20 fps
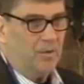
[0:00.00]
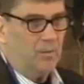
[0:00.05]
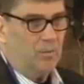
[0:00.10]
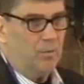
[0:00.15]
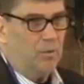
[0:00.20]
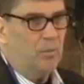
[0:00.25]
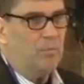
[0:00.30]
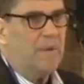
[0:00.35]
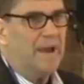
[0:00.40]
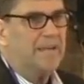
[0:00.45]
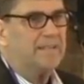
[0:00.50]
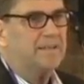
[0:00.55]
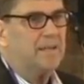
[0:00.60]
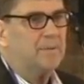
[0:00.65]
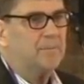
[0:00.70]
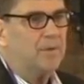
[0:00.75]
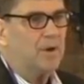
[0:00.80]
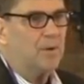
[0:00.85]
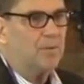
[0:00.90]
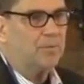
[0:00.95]
We'll make
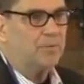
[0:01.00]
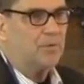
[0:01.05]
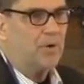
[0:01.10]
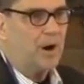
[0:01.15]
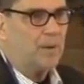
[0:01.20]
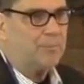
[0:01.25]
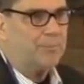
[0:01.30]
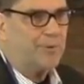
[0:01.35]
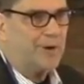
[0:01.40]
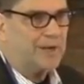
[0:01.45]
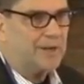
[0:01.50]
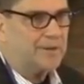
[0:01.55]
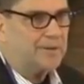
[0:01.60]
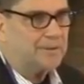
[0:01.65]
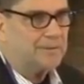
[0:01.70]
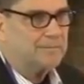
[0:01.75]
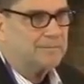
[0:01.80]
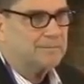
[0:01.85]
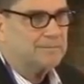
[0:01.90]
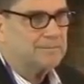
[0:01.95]
them go through our printer.
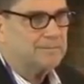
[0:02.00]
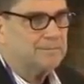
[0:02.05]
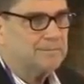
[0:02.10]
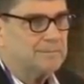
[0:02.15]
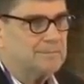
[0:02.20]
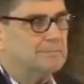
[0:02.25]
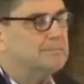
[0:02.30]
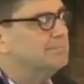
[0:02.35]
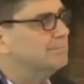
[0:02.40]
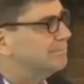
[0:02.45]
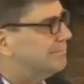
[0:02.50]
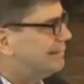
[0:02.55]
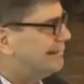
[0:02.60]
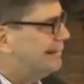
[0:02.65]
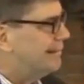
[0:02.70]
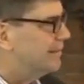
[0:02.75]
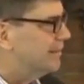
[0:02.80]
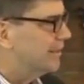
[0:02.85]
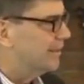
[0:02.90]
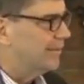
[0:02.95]

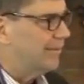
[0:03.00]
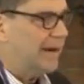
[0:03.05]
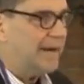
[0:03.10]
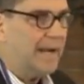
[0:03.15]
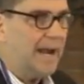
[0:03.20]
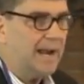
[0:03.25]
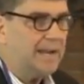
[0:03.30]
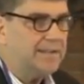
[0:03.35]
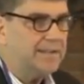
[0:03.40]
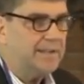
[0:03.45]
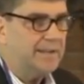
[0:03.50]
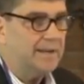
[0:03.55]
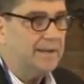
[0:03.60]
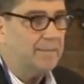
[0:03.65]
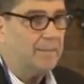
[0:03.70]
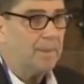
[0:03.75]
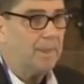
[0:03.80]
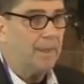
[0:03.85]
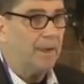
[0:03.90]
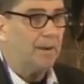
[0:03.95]
Great idea,
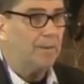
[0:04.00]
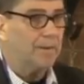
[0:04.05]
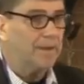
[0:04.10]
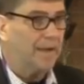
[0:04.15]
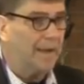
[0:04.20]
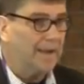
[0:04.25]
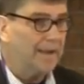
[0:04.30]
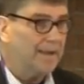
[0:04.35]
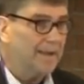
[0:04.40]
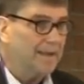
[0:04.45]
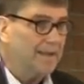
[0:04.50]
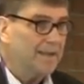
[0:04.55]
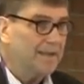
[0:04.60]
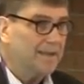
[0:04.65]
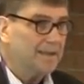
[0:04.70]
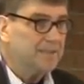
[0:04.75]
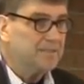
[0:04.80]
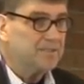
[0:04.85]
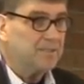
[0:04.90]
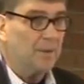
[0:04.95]
okay.
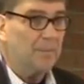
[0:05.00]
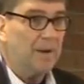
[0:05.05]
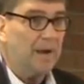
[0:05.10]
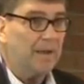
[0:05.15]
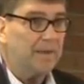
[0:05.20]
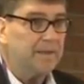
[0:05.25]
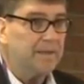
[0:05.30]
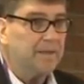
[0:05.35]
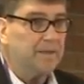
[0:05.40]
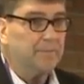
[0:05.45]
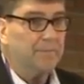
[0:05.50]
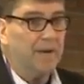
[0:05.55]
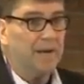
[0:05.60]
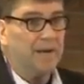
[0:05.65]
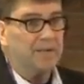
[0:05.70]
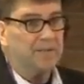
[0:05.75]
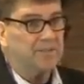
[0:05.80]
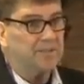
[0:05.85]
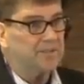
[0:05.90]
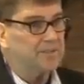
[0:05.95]
Somehow they didn't
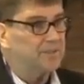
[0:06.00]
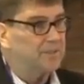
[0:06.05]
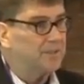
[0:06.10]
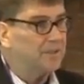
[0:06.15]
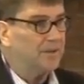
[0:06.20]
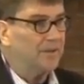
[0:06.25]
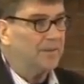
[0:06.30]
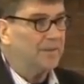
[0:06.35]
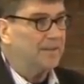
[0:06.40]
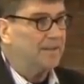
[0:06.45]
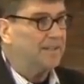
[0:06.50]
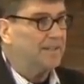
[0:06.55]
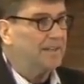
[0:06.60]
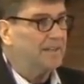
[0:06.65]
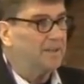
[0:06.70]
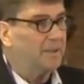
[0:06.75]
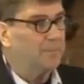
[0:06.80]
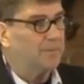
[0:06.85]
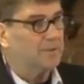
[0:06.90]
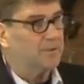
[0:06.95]
manage, in, you know, they didn't
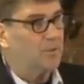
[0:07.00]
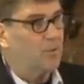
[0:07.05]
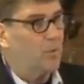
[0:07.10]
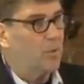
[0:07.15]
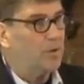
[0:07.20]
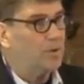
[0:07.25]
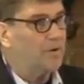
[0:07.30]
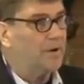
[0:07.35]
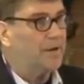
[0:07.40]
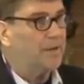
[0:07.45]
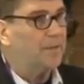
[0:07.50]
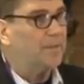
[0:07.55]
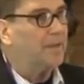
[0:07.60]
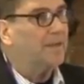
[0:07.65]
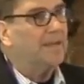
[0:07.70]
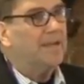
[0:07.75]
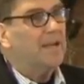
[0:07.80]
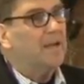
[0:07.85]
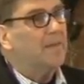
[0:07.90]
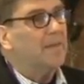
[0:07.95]
end up in court or
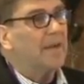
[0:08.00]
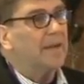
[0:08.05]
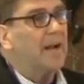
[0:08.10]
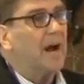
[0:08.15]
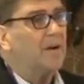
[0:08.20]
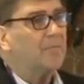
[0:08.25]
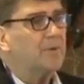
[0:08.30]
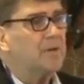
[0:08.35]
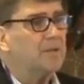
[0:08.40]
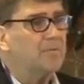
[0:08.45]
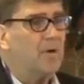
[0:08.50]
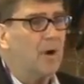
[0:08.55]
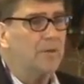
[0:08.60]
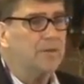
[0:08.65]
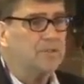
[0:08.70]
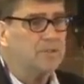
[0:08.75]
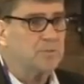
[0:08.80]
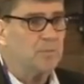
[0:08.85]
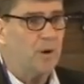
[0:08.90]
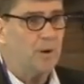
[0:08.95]
anything. They got rid of all
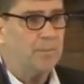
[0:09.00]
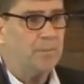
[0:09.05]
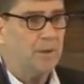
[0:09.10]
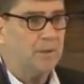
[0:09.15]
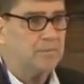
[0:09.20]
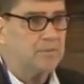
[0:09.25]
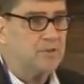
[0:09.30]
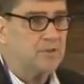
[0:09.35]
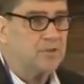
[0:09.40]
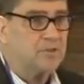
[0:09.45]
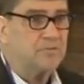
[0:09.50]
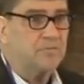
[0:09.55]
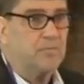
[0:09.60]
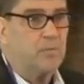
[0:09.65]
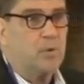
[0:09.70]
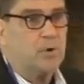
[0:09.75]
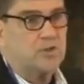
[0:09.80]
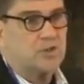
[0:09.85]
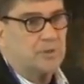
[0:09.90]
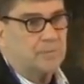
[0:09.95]
the small publishers and
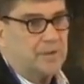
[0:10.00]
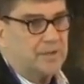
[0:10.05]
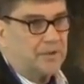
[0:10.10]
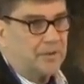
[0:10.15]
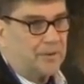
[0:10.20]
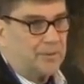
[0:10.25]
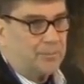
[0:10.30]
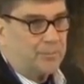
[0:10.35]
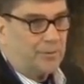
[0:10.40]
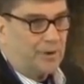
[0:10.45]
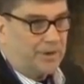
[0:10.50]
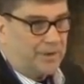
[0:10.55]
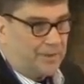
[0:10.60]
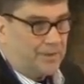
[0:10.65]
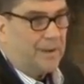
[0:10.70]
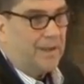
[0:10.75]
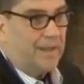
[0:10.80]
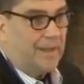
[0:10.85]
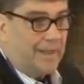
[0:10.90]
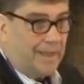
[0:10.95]
forced them into their
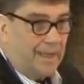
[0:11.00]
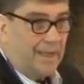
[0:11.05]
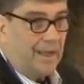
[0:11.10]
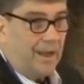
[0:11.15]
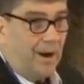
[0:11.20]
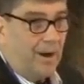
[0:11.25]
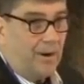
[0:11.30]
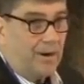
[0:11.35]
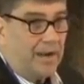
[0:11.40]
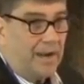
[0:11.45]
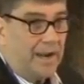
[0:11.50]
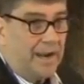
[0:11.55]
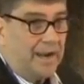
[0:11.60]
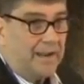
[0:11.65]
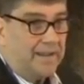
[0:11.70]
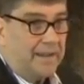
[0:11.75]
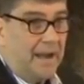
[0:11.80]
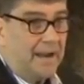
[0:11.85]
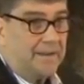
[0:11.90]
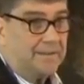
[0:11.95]
printer. Okay,
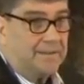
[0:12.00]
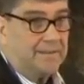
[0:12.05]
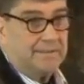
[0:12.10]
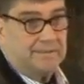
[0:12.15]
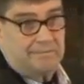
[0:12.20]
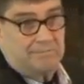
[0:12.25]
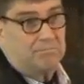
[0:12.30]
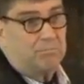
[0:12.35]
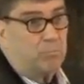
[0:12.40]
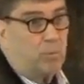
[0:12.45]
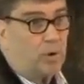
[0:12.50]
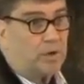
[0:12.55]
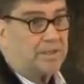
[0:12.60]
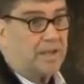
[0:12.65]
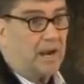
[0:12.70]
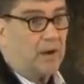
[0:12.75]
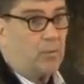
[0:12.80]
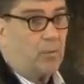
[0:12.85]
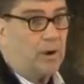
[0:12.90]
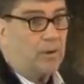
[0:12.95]
and that
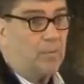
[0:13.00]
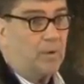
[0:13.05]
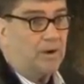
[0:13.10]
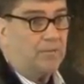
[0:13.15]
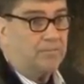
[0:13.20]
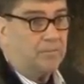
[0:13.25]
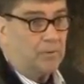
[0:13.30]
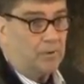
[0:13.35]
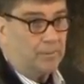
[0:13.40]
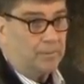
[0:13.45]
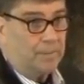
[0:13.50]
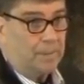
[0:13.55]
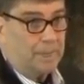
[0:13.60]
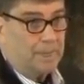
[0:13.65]
worked out quite well for them.